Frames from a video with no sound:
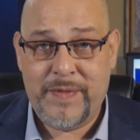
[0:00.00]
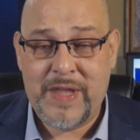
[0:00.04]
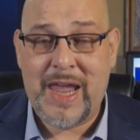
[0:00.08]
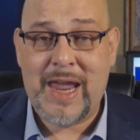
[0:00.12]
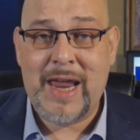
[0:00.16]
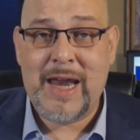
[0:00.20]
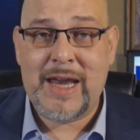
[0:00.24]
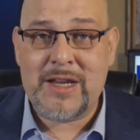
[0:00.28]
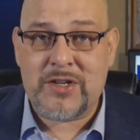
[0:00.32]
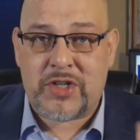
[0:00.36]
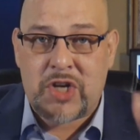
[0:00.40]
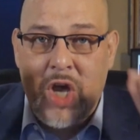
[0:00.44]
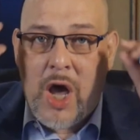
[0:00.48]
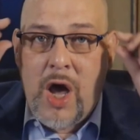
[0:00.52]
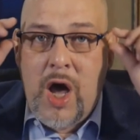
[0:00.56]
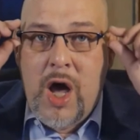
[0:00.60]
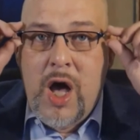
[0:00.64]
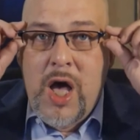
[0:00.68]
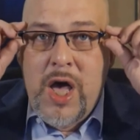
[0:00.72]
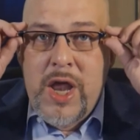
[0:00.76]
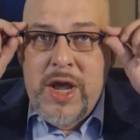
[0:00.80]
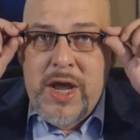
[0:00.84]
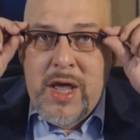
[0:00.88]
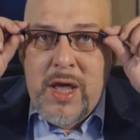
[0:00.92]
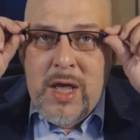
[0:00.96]
It is
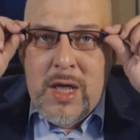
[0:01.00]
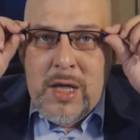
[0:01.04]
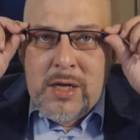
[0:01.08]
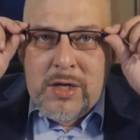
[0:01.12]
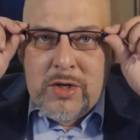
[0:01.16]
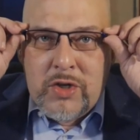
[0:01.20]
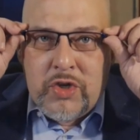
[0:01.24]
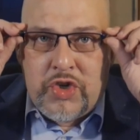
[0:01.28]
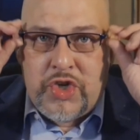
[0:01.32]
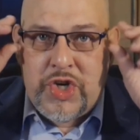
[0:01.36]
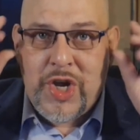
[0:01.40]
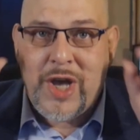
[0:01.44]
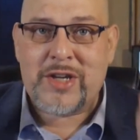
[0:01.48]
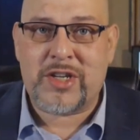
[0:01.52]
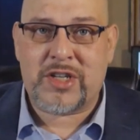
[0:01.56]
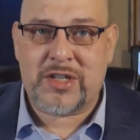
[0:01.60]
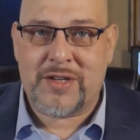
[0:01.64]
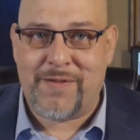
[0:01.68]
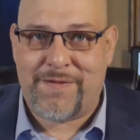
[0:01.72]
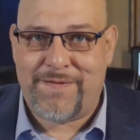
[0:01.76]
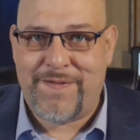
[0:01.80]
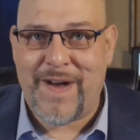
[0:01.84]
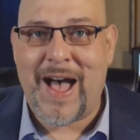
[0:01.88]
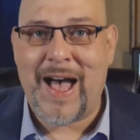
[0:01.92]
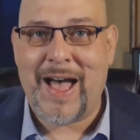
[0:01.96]

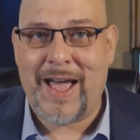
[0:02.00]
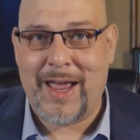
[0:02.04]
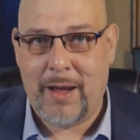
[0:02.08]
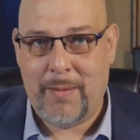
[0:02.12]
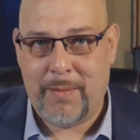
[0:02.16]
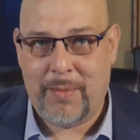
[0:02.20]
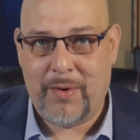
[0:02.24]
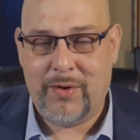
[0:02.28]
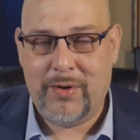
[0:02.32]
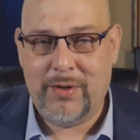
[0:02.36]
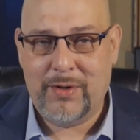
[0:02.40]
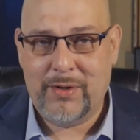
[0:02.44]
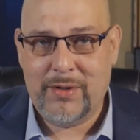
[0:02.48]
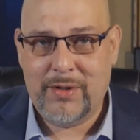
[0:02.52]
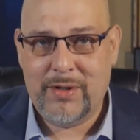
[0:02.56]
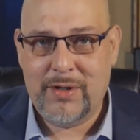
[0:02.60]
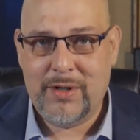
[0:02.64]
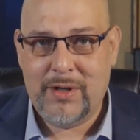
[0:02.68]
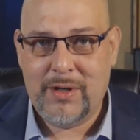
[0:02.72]
unjustifiable